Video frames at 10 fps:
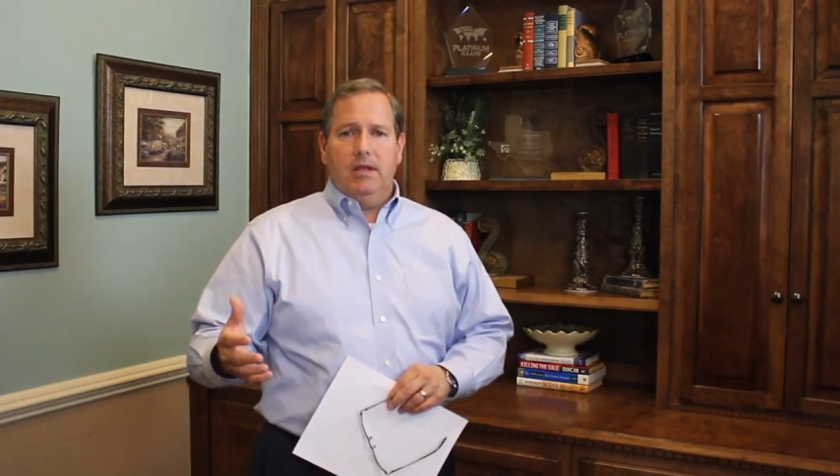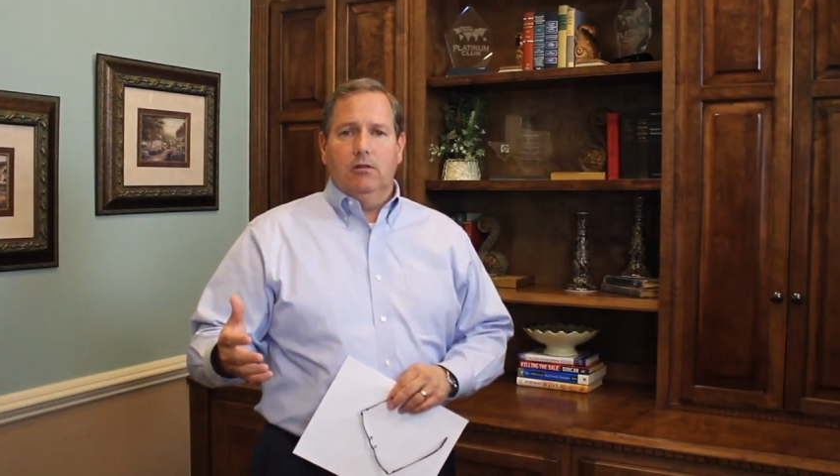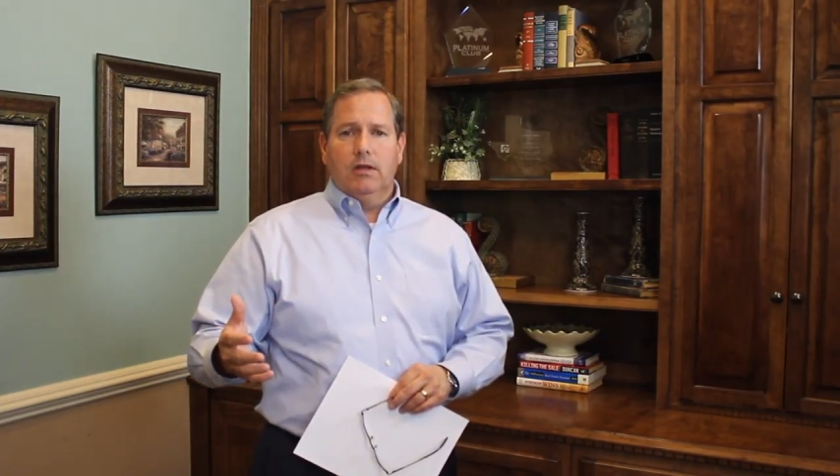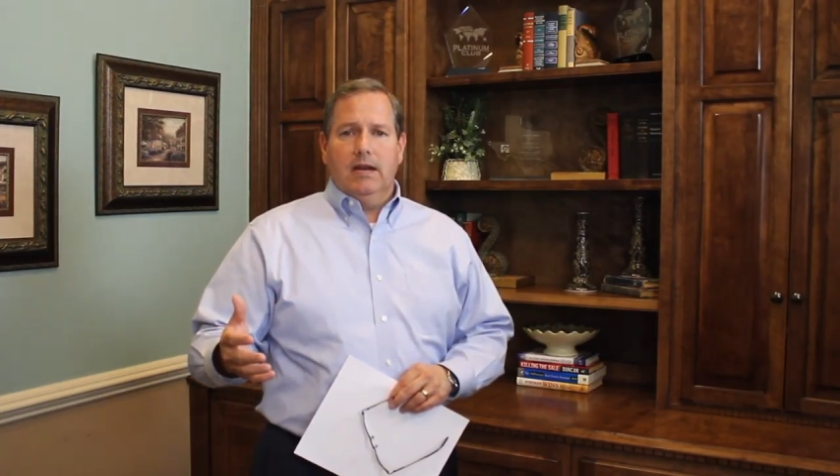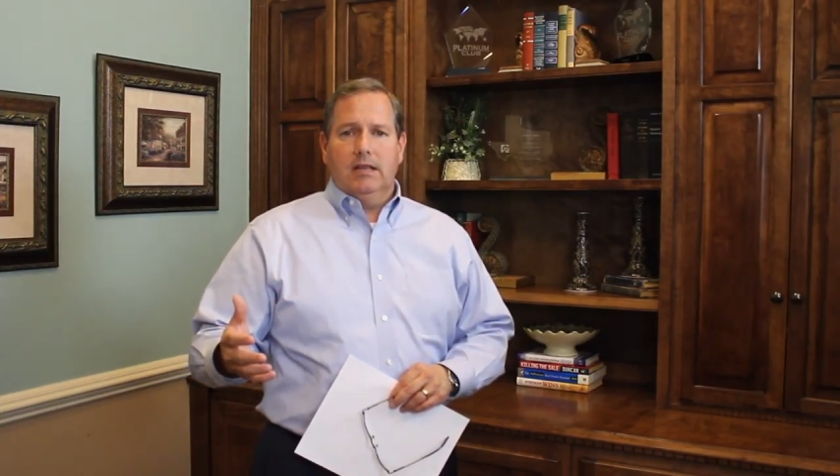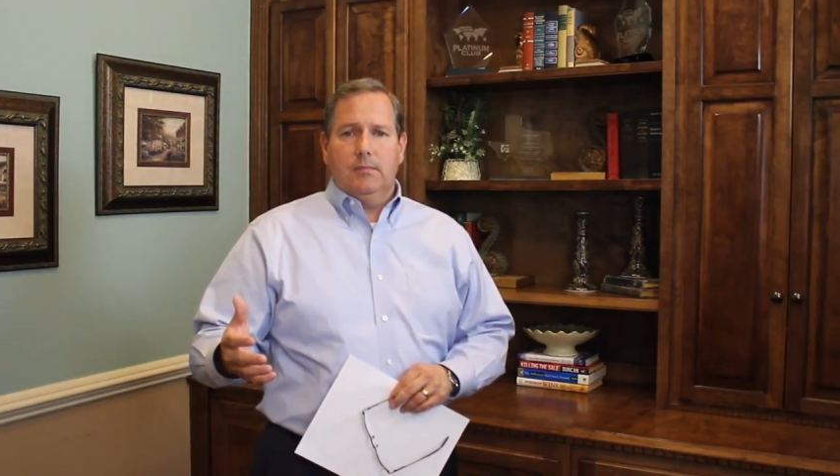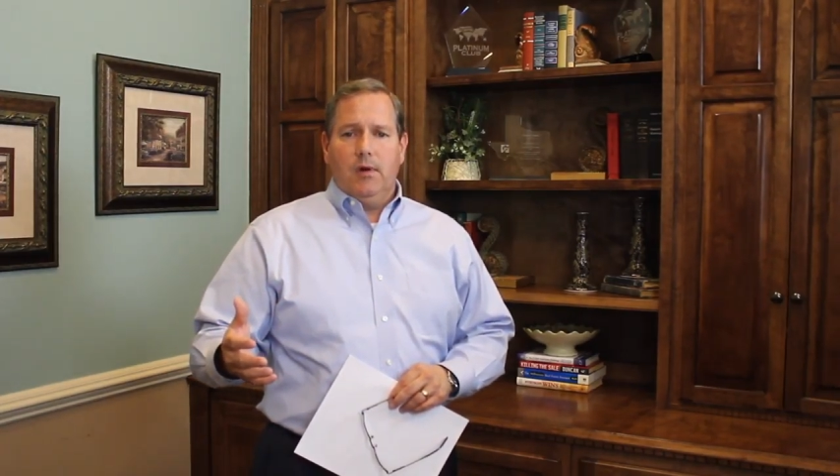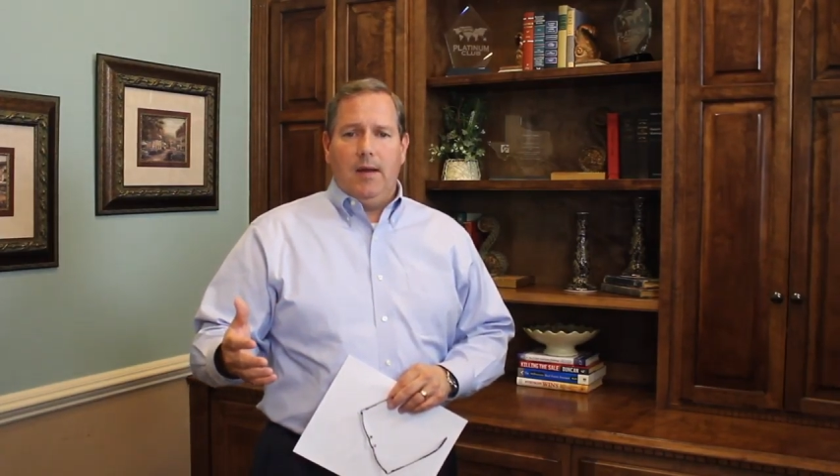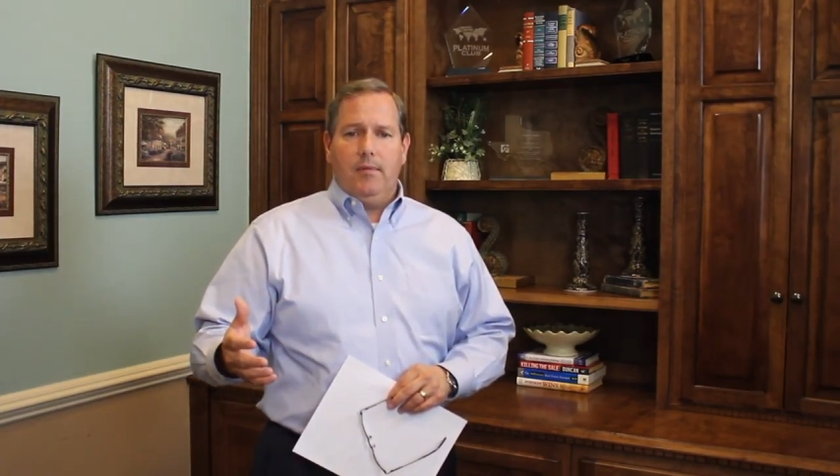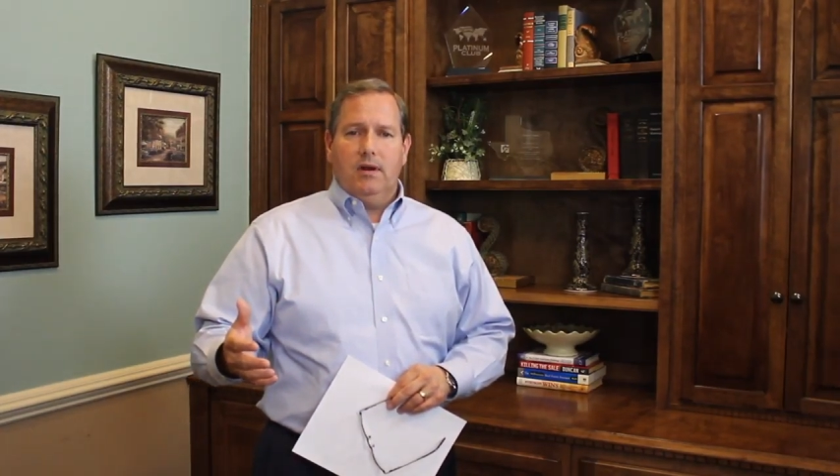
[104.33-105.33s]
be looking at the
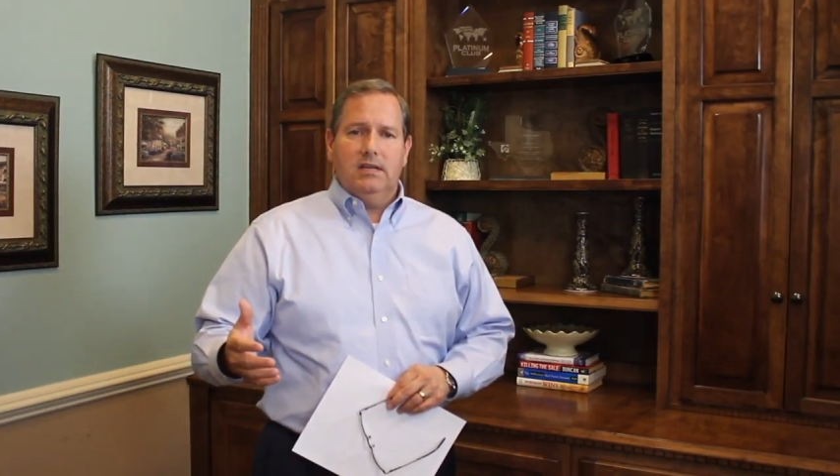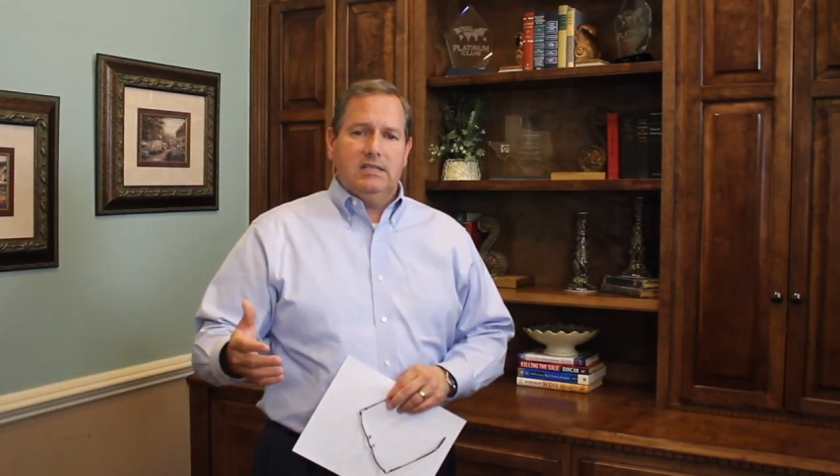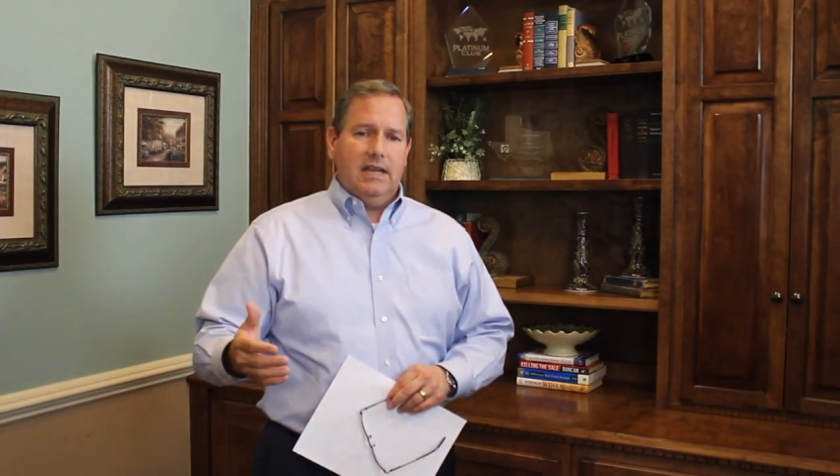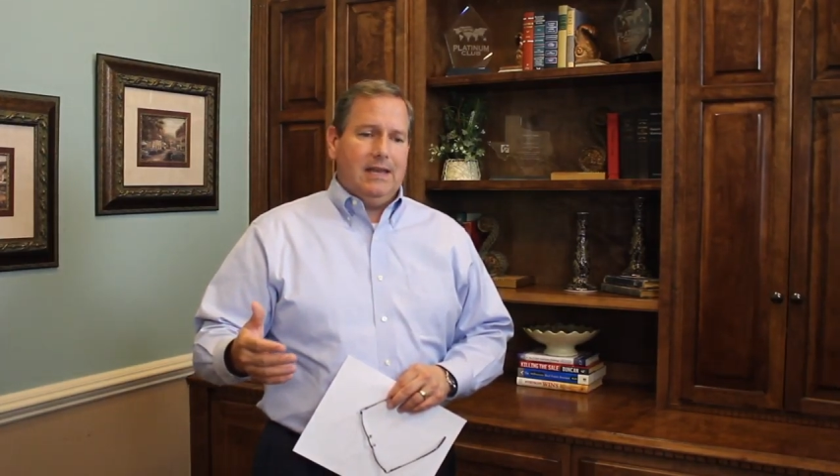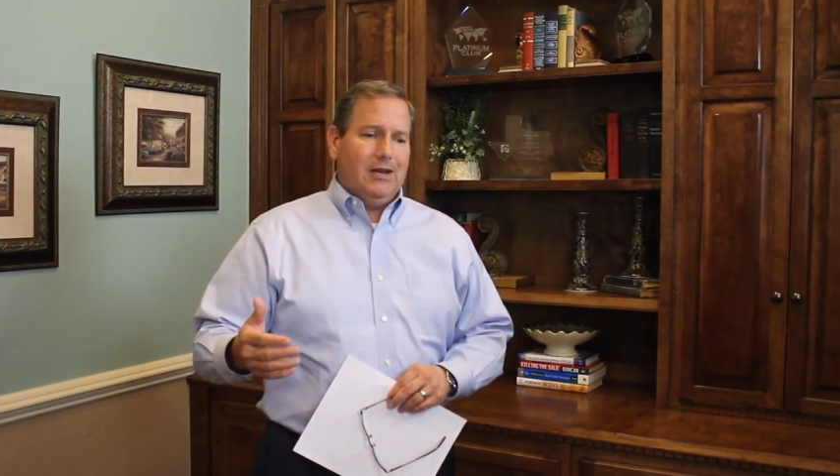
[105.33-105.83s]
property to say,